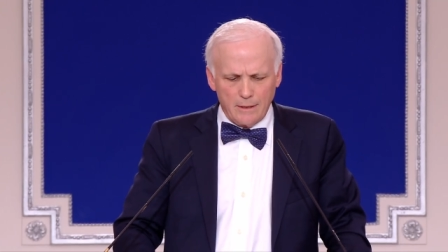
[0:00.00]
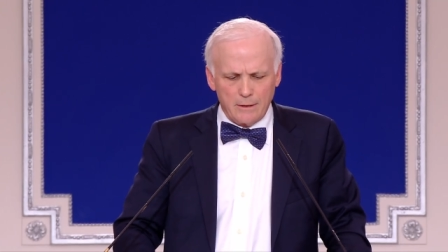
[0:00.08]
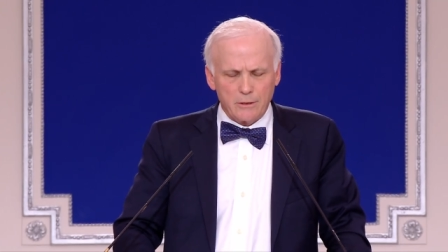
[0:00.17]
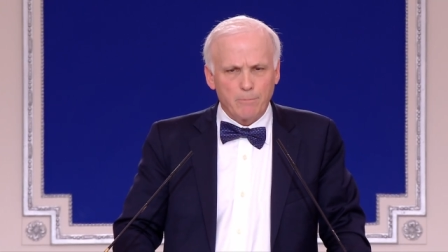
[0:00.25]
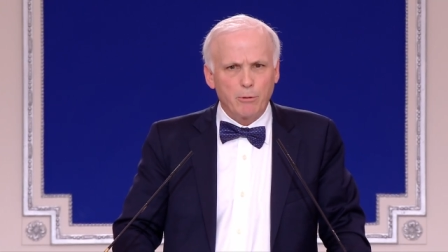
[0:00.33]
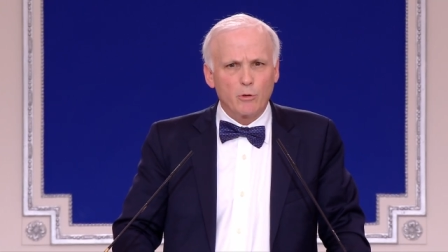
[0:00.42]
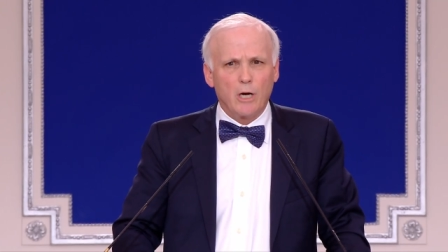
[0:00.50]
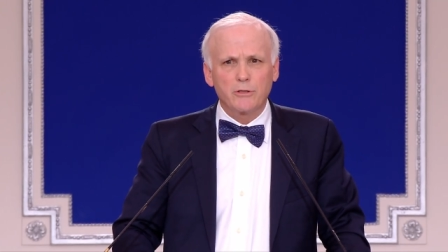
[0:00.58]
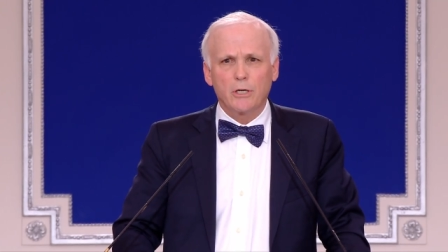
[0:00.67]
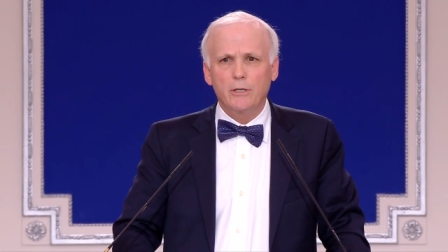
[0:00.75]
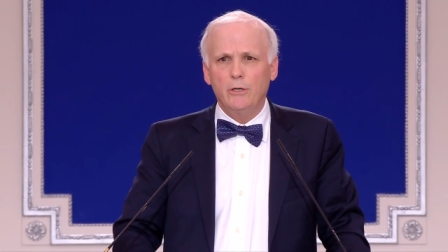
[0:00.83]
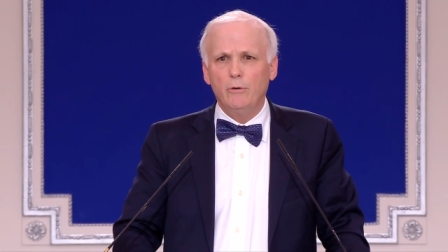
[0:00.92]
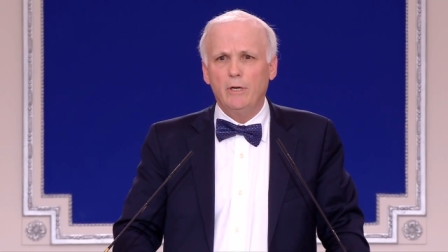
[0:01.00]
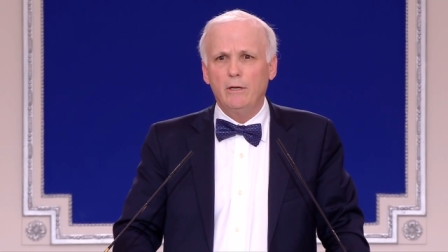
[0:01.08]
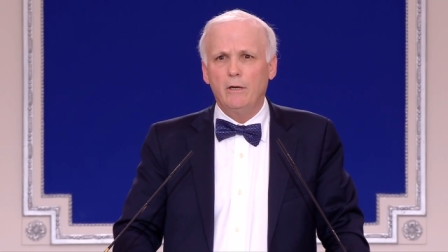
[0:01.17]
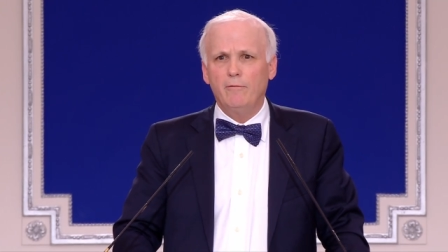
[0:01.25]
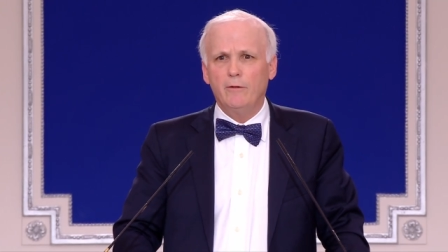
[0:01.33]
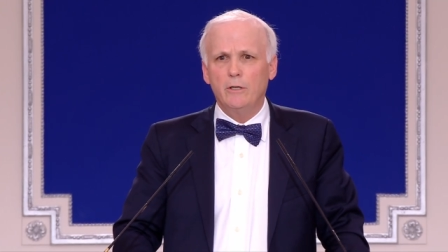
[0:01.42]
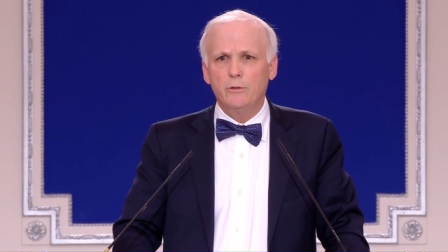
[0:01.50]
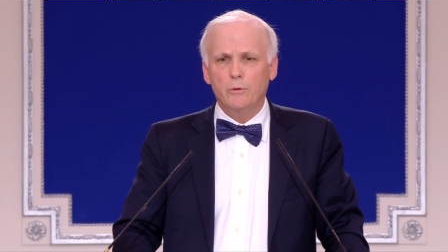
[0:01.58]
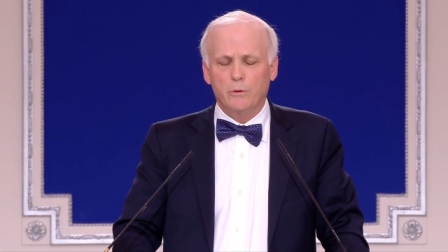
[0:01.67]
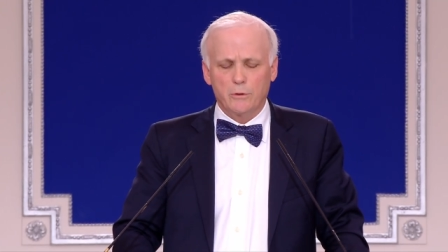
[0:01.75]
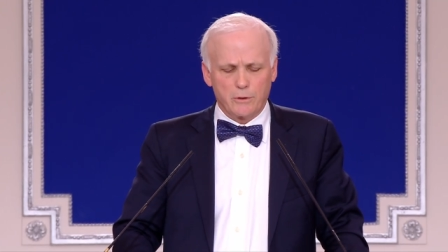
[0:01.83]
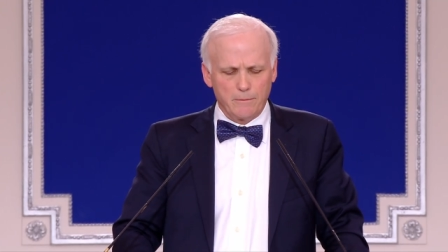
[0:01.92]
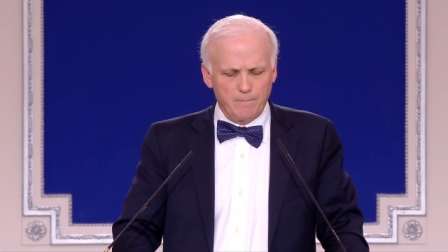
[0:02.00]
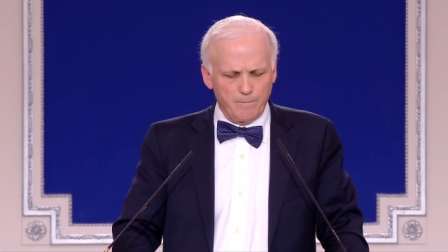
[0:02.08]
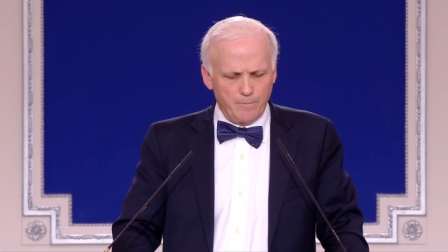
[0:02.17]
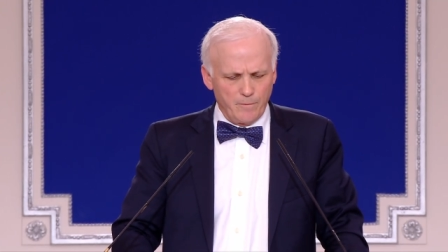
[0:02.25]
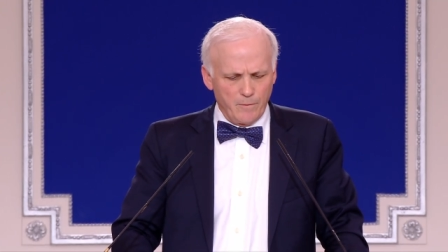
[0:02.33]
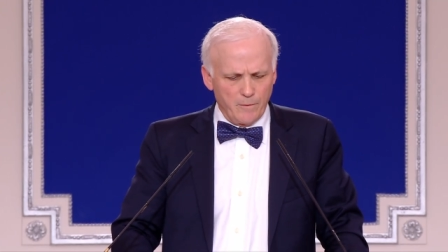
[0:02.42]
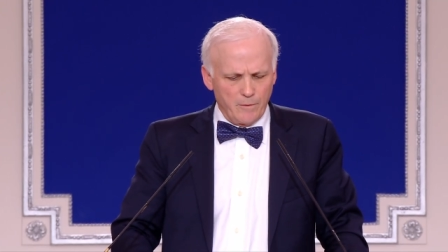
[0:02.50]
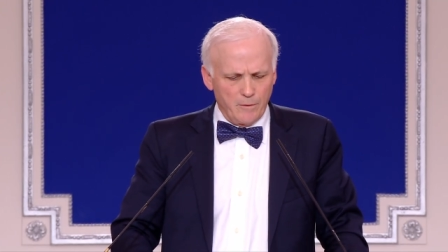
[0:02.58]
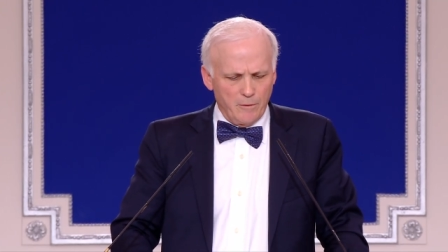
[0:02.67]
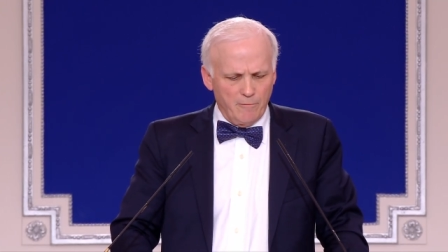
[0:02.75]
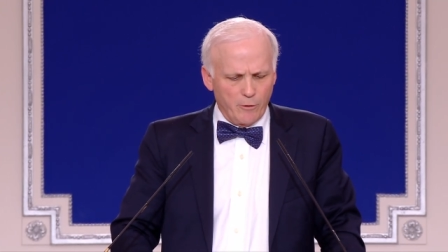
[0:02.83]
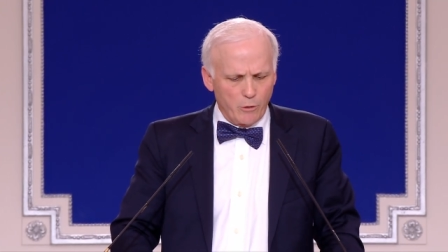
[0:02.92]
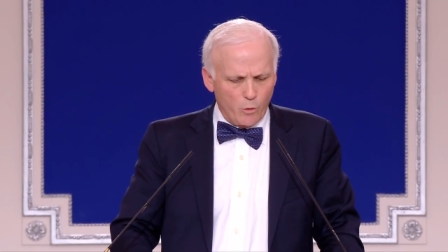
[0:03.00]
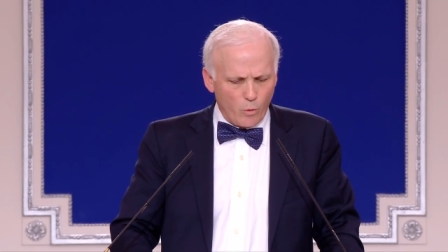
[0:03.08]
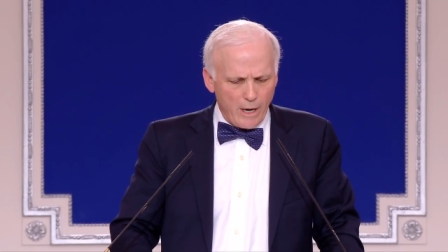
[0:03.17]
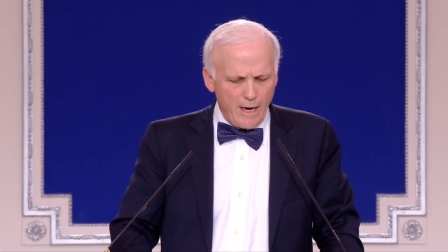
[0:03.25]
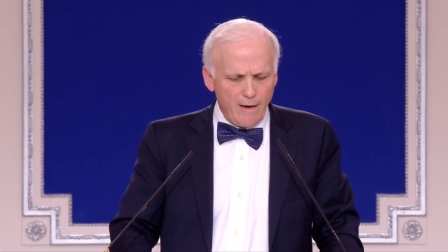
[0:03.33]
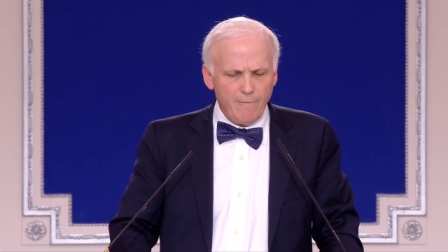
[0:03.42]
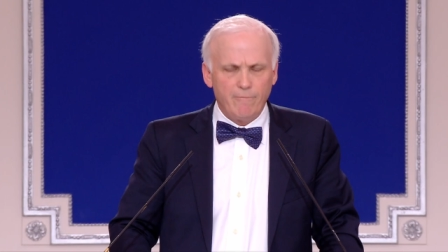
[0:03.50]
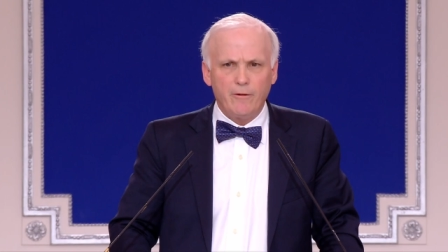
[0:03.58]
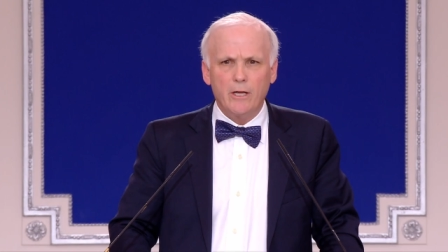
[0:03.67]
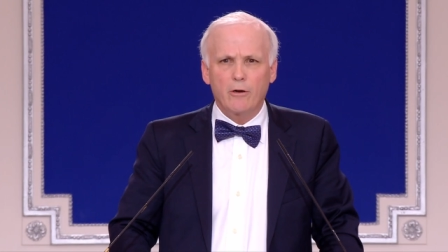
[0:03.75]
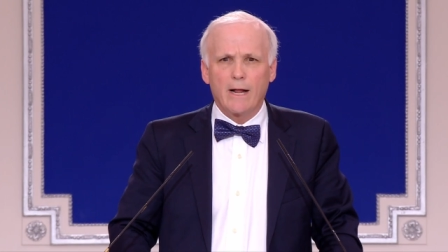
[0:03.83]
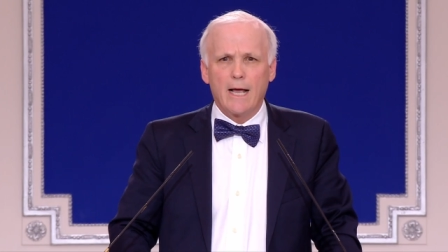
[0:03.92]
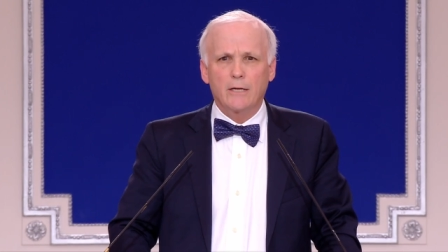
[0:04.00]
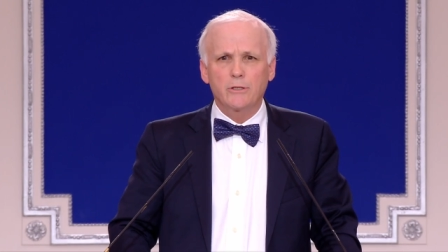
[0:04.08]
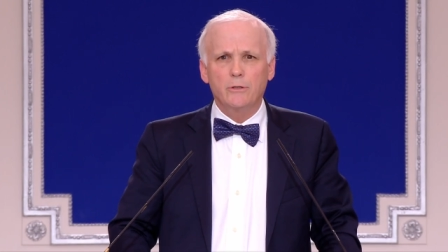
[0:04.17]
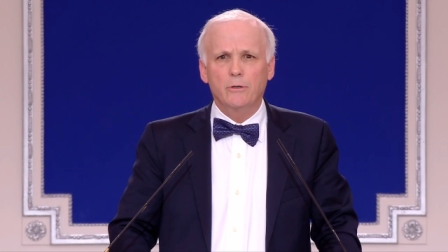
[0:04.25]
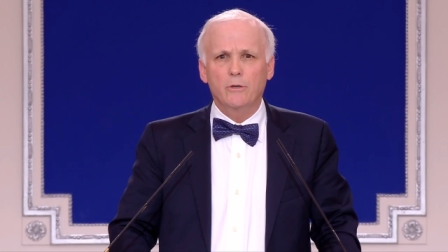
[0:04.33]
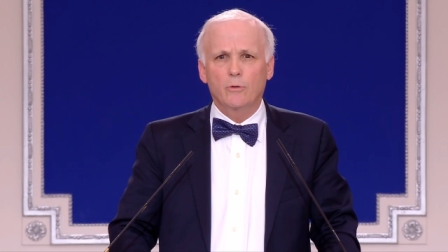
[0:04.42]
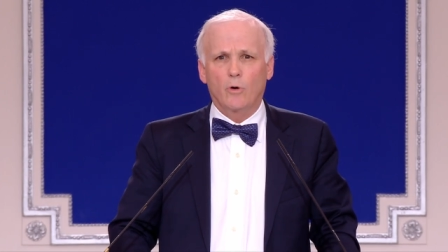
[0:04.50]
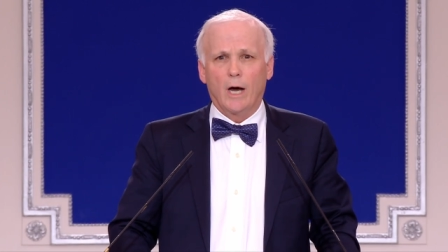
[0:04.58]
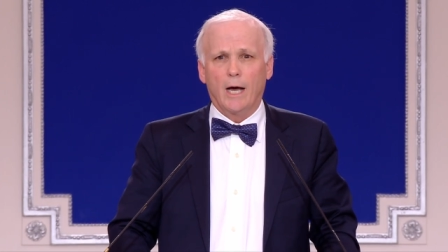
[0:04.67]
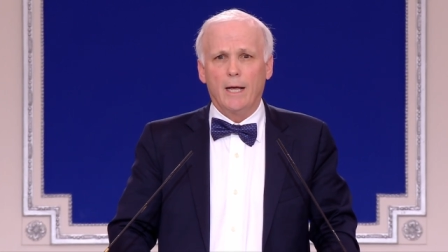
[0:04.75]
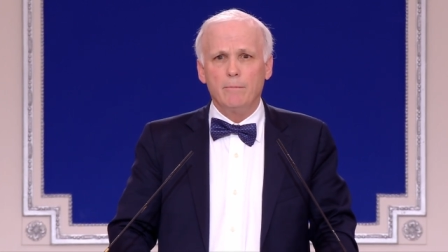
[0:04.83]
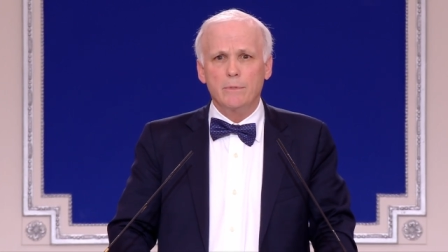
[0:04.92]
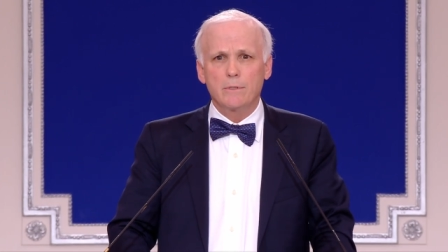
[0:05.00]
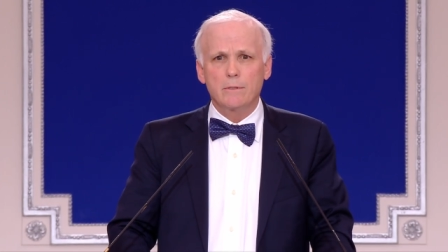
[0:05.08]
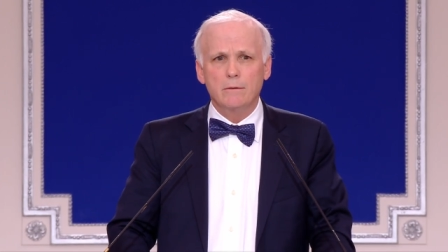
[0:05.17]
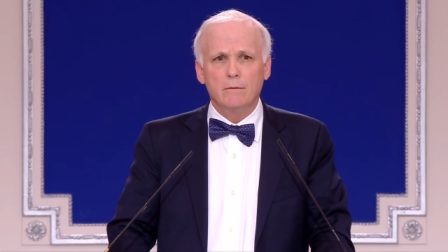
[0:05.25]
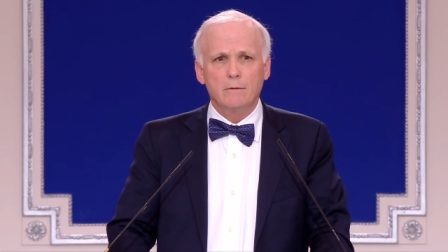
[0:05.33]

to prosecute individuals for grave international crimes,